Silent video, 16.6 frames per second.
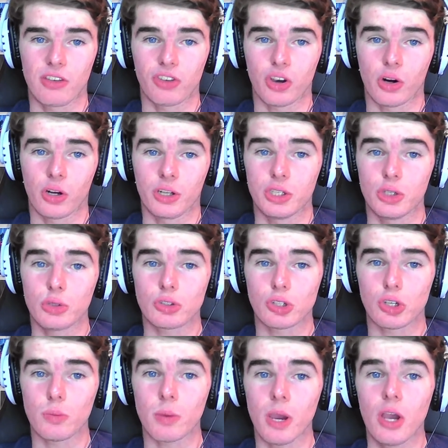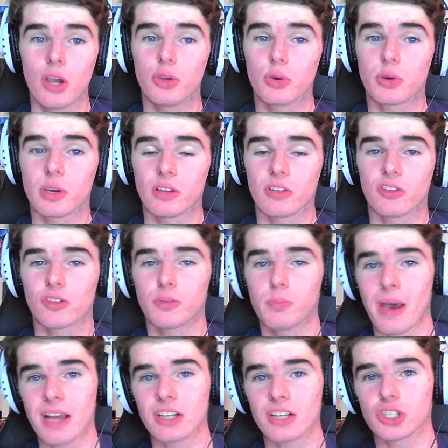On YouTube, you can
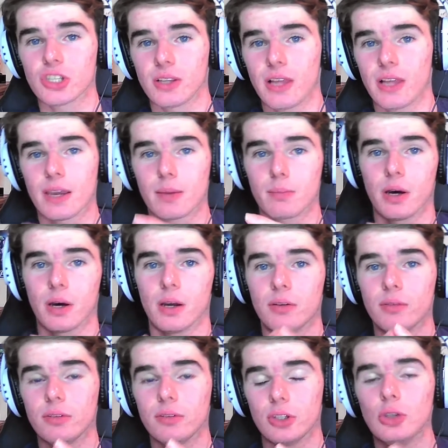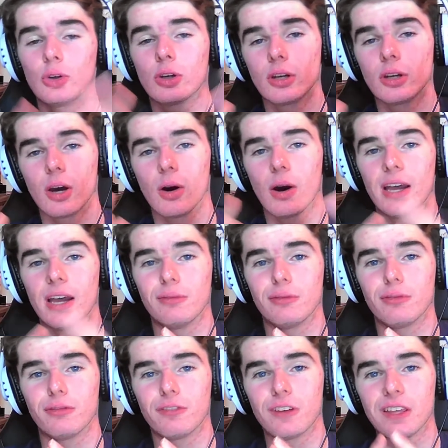smash the like button. You can go ahead and
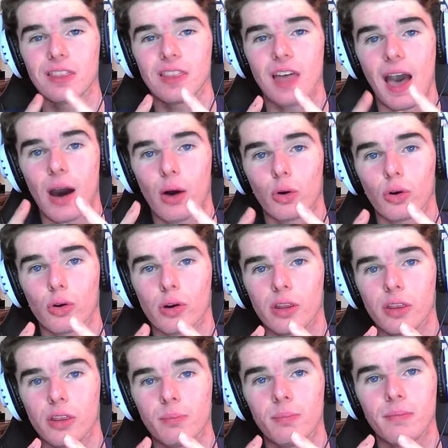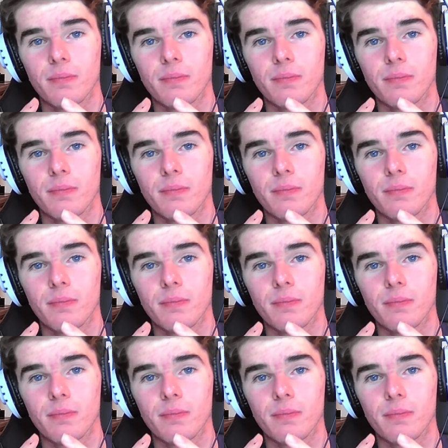feed the algorithm.